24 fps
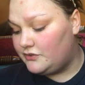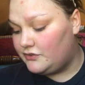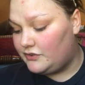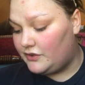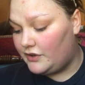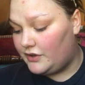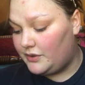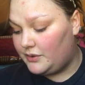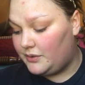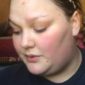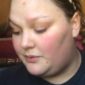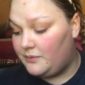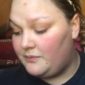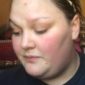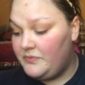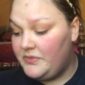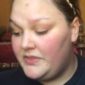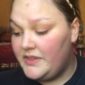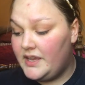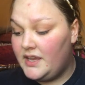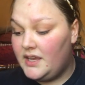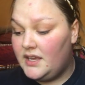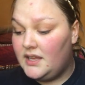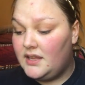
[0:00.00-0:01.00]
so
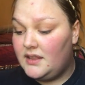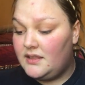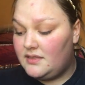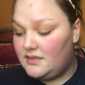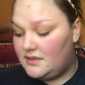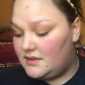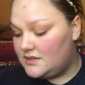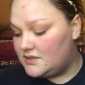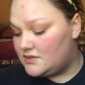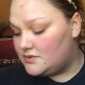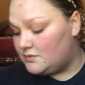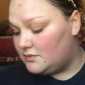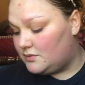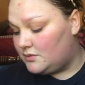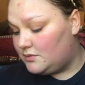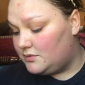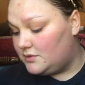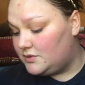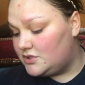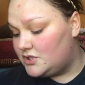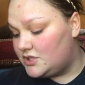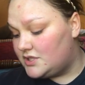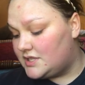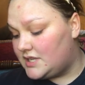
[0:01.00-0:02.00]
this one
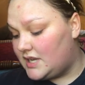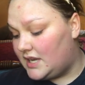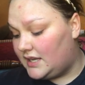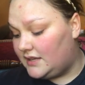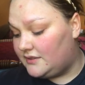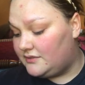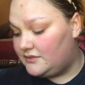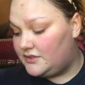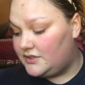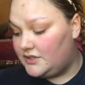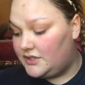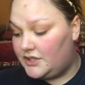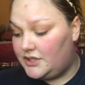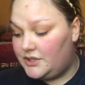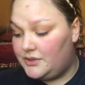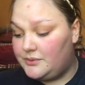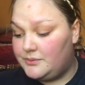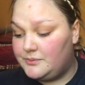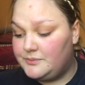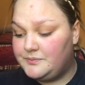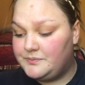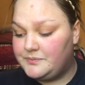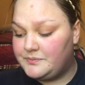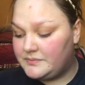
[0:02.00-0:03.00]
will just have to
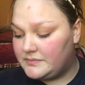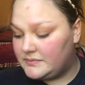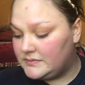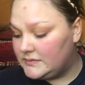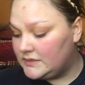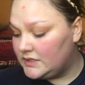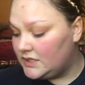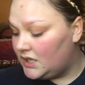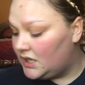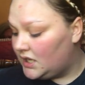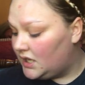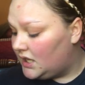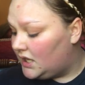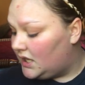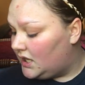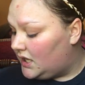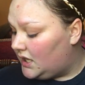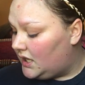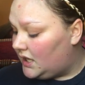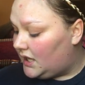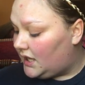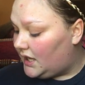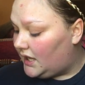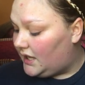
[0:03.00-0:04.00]
do.
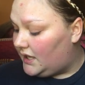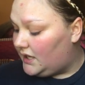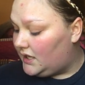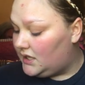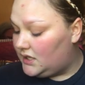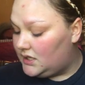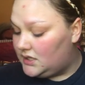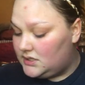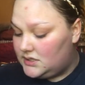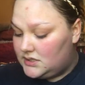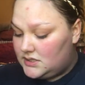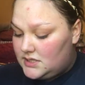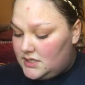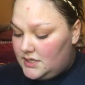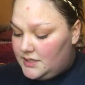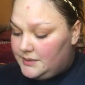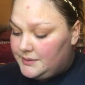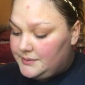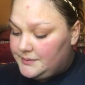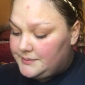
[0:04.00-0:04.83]
And